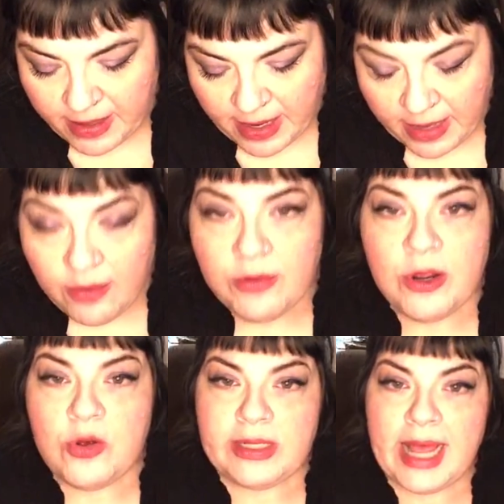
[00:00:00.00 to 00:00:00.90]
I don't
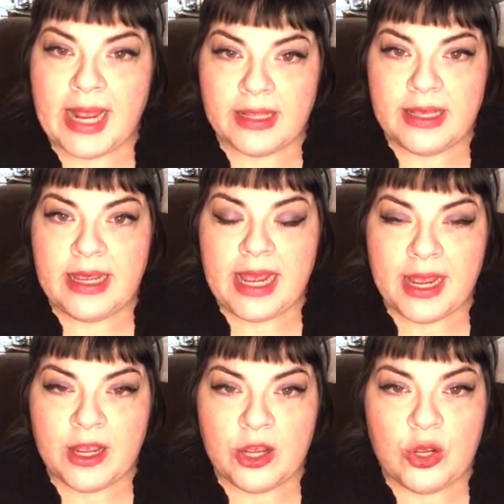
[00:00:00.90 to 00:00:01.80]
know exactly
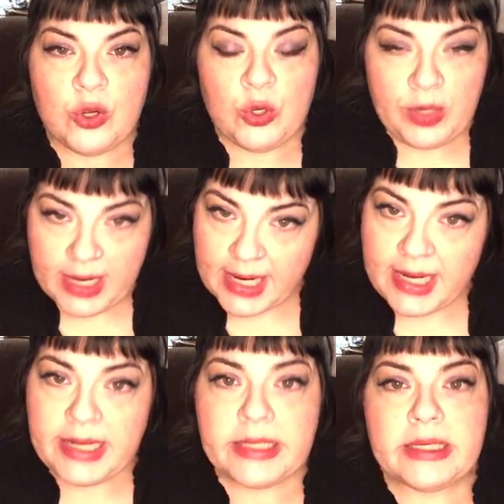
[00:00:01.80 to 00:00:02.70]
who did
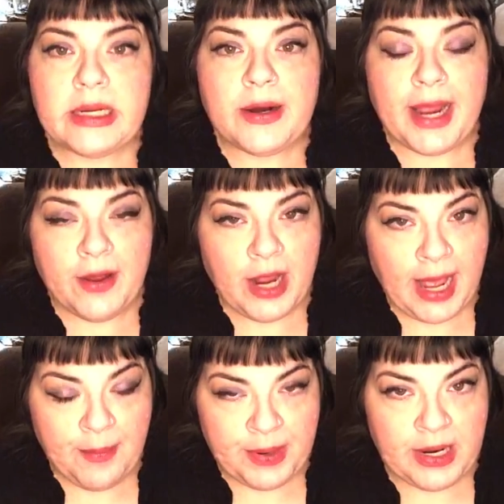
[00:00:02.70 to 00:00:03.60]
it or how it
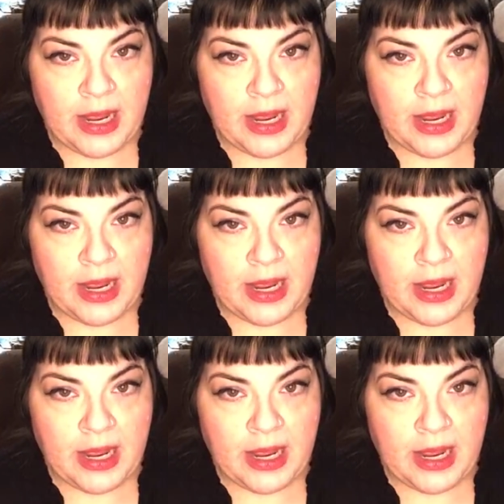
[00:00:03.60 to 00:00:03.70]
happened.